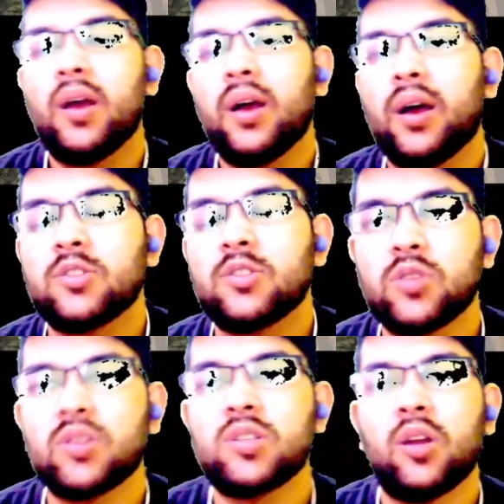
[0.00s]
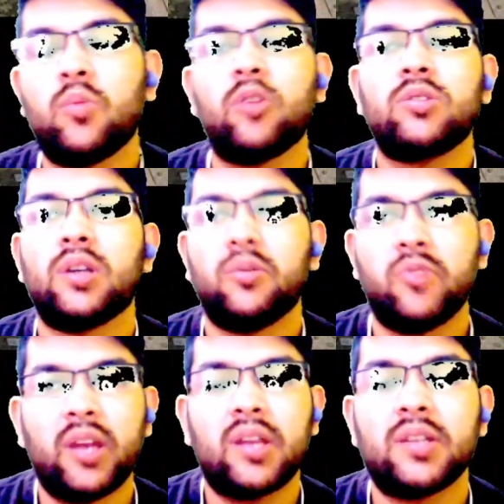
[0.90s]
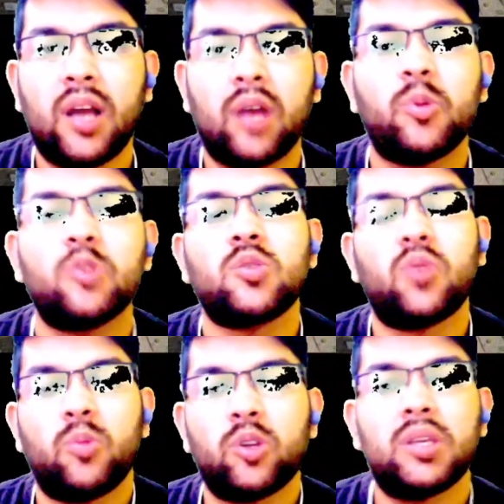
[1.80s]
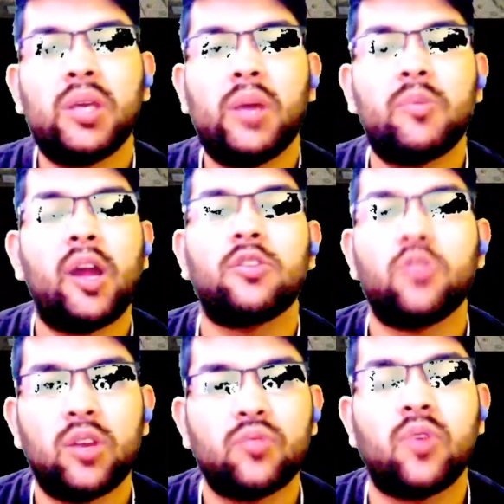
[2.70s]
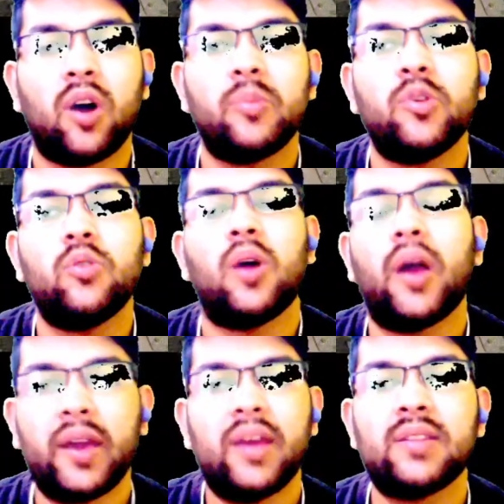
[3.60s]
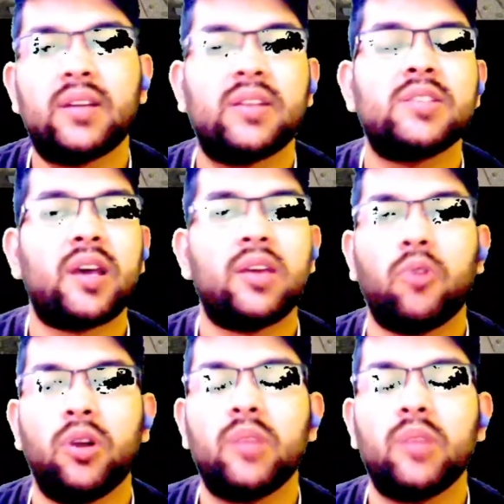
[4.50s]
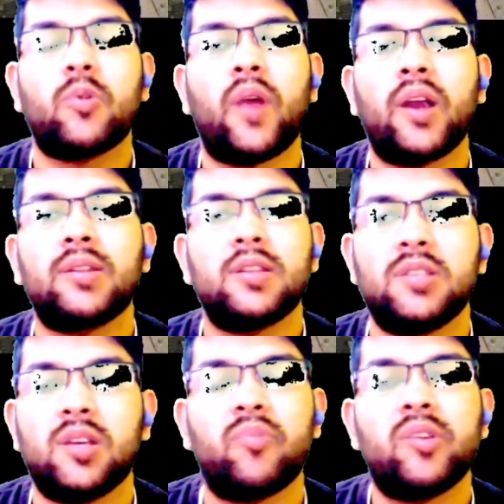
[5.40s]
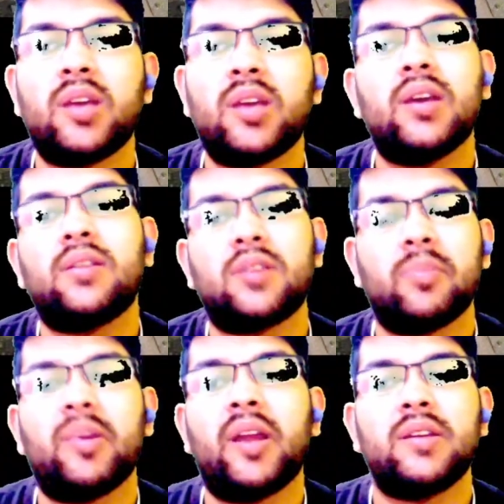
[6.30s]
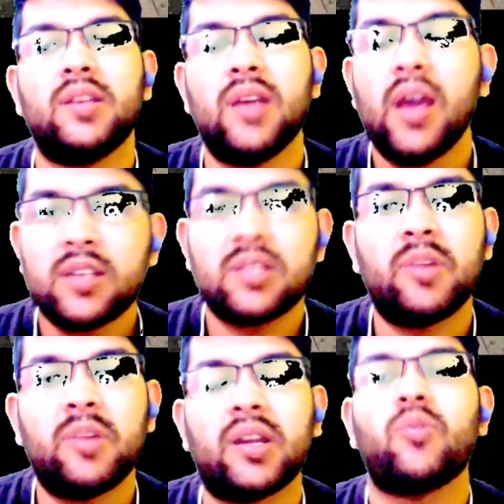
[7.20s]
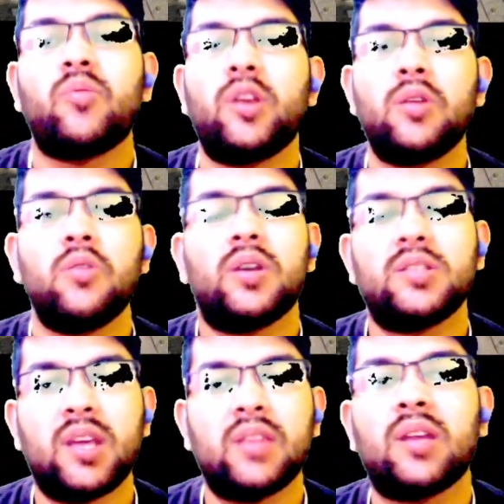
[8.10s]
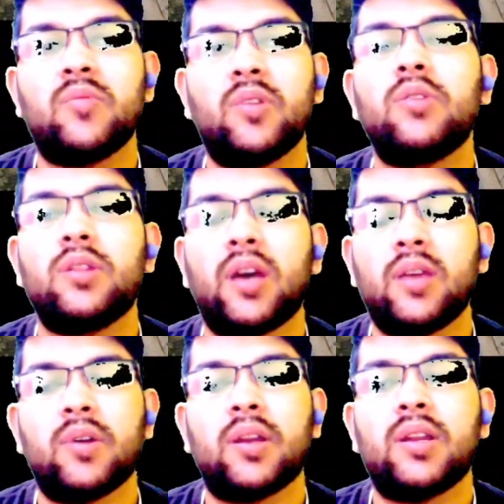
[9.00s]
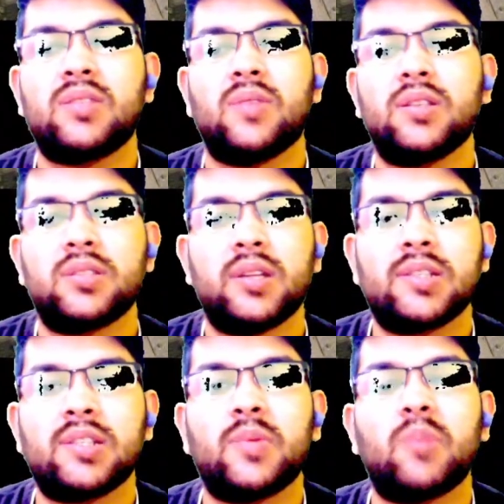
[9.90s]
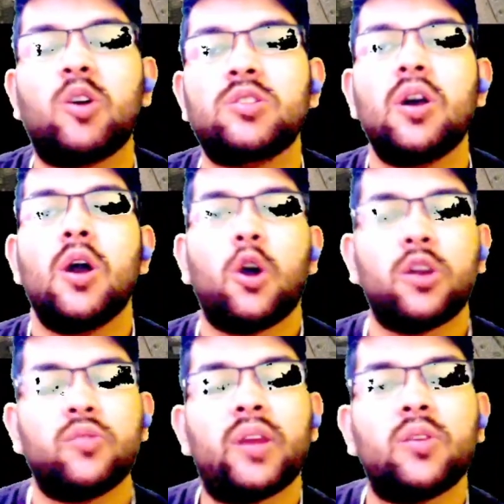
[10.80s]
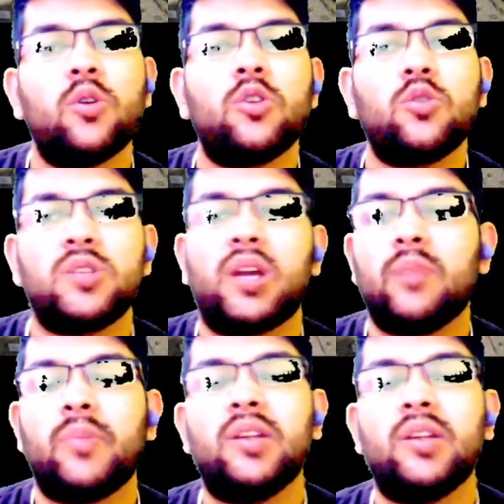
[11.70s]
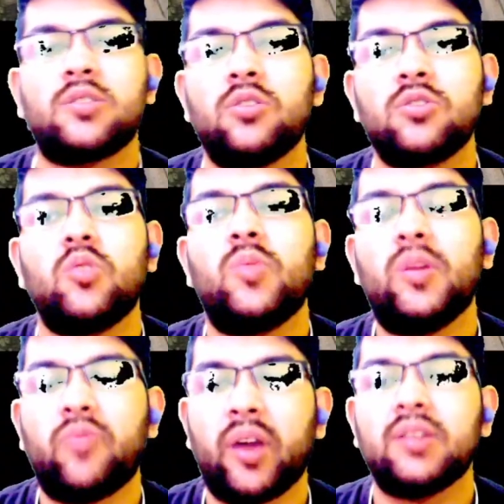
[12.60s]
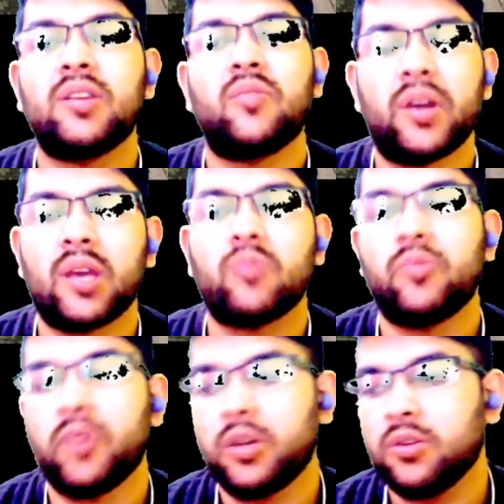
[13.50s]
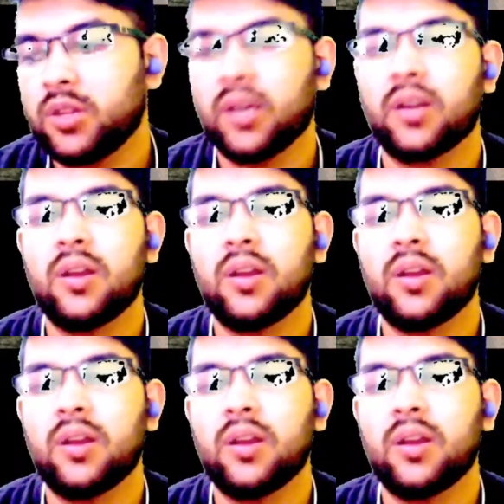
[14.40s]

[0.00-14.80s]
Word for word: So this was all about the VNIT Nagpur. So one more thing I would like to inform you again that is I have already provided the GFTI and triple IT similar type of video. You can check that video in the I button as well as the description box or you can go to channel playlist also you will find different type of video there.